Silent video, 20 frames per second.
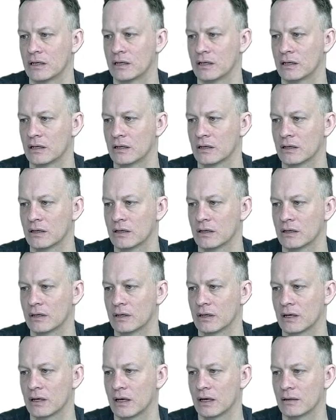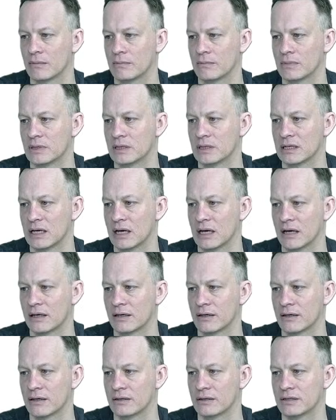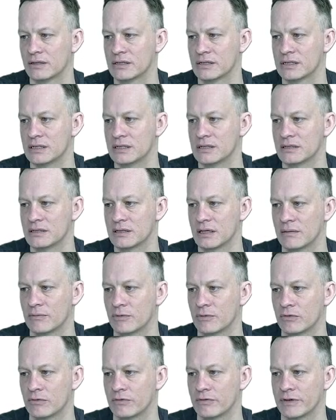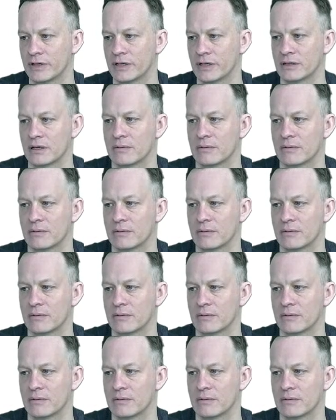It could be like, I'm tired to see the same old faces.